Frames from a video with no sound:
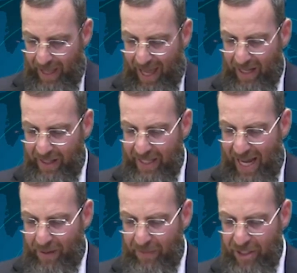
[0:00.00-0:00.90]
Ela
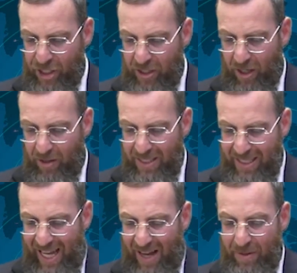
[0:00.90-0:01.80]
iamre
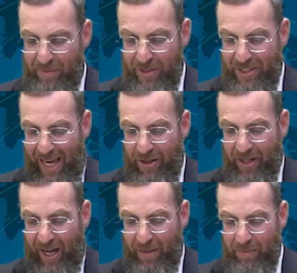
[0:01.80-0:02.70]

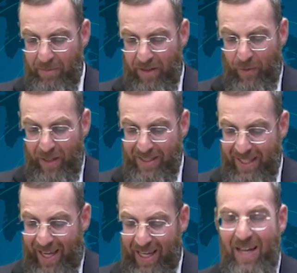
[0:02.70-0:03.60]
kaimi. But if you want to
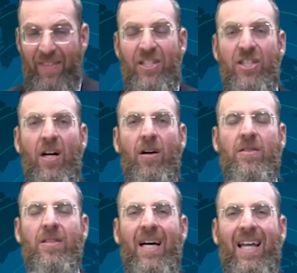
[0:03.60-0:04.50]
say that
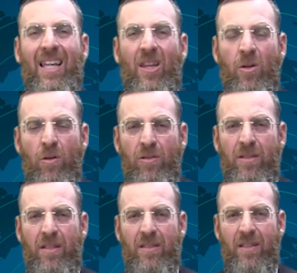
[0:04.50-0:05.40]
shlokos
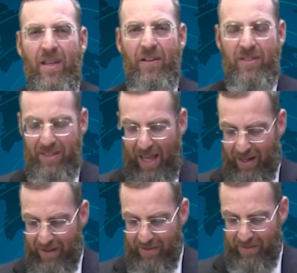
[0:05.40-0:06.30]
loses their
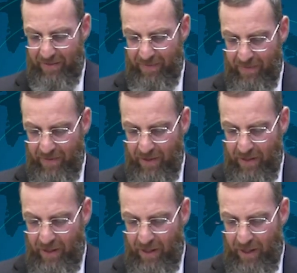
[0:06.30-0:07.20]
status,
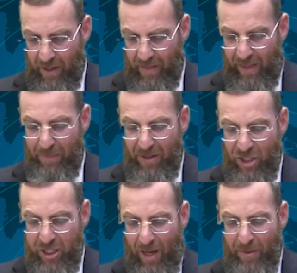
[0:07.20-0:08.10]
then
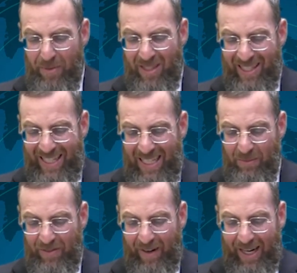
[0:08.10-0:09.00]
bishloma bitchila
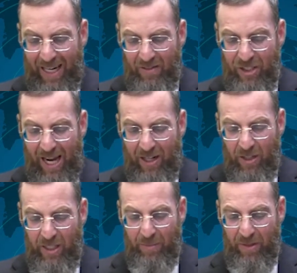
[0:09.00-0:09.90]

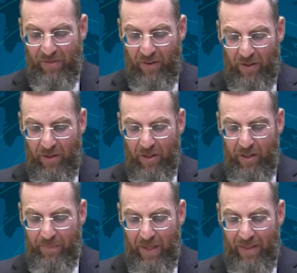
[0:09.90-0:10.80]
mevarich
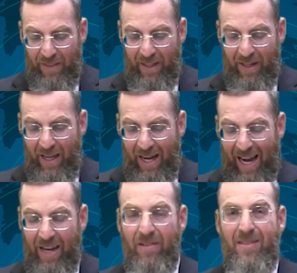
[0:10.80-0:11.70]
bitvoroi, then
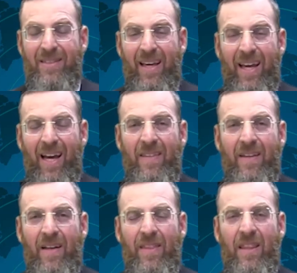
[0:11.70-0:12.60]
I
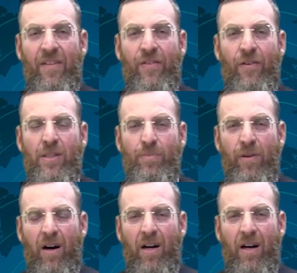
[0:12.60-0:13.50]
understand that the first
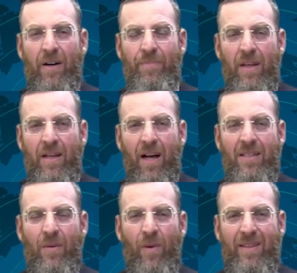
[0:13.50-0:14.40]
bracha,
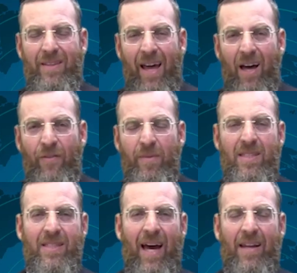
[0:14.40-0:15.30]
because it went down from
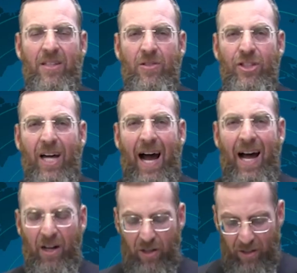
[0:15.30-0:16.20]
its status to
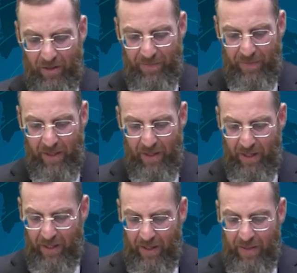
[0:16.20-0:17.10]
shahakol,
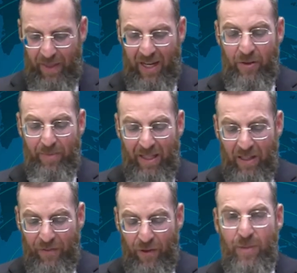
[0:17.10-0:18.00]
that he would make
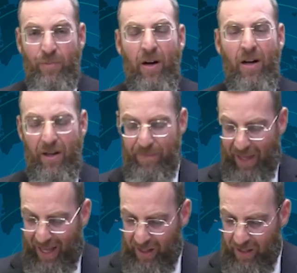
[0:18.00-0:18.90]
the first bracha,
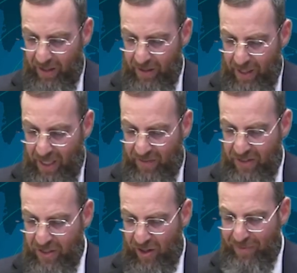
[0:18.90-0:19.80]
Ella,
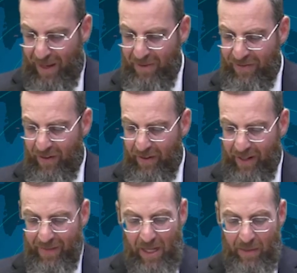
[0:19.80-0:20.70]
levesoiv
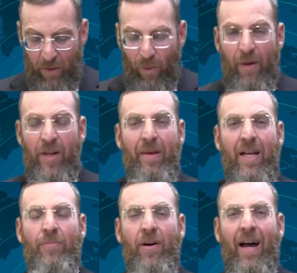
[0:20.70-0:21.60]
maimevarech. But why would he
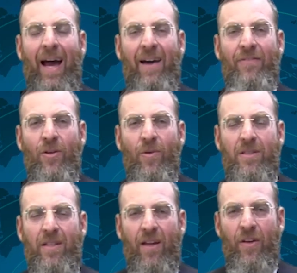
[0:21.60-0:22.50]
make a bracha
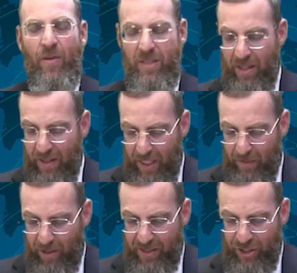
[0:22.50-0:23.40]
afterwards? In other words, the
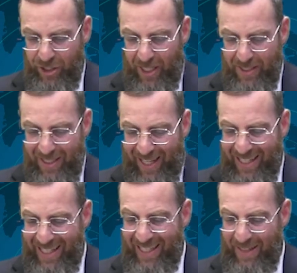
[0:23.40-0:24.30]
Gemara is suggesting
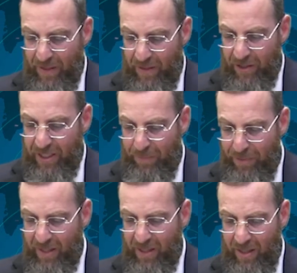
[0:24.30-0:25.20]
that there's an
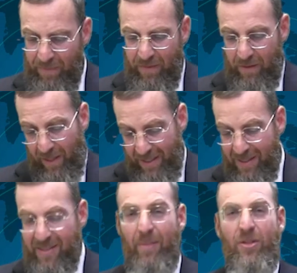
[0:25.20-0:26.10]
opinion, that's
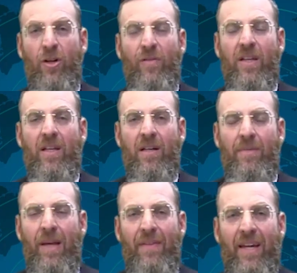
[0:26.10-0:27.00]
the assumption over
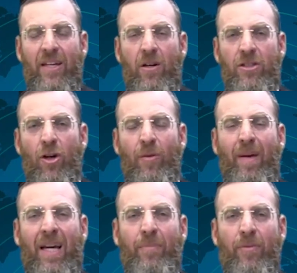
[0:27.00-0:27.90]
here, that he do not
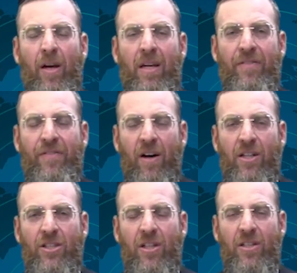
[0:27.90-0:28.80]
make a broina
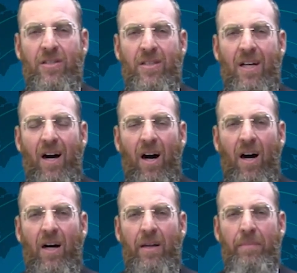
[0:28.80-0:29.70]
foshois
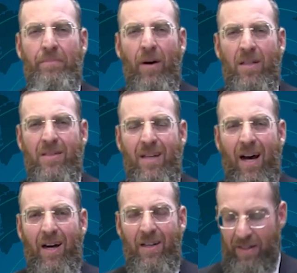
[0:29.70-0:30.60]
on
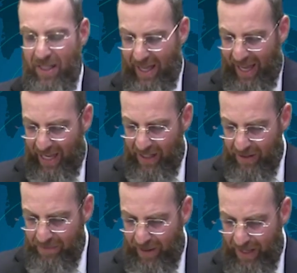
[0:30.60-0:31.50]
basar and
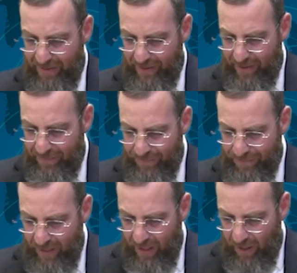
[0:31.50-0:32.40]
beitzim,
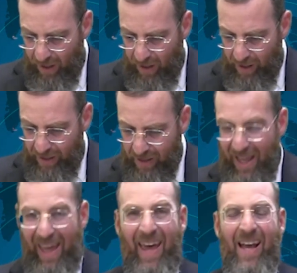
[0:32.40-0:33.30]
on
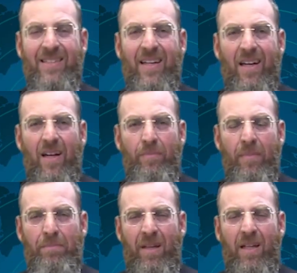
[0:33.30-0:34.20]
eggs and on
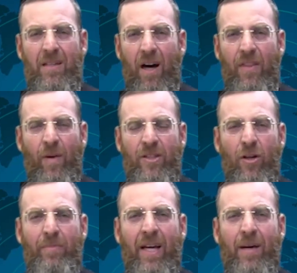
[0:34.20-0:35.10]
meat. Otherwise, you
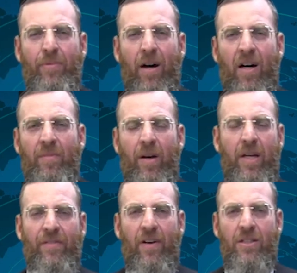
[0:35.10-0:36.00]
don't make a bracha
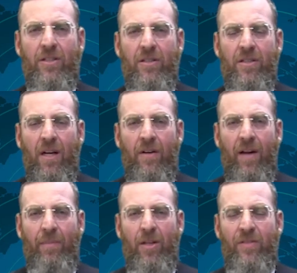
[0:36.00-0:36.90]
broina foshois,
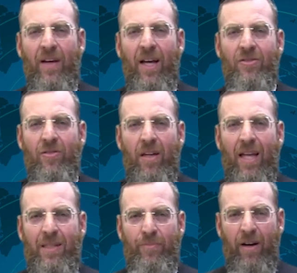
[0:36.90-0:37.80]
Rabbois vechesunan
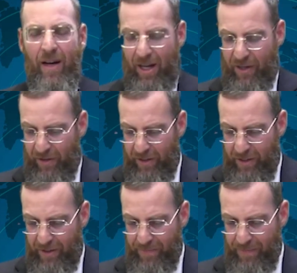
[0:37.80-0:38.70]
as a bracha
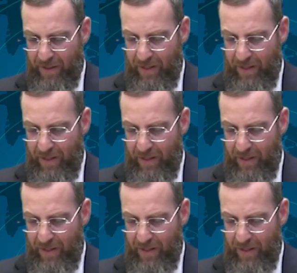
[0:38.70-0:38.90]
achroino.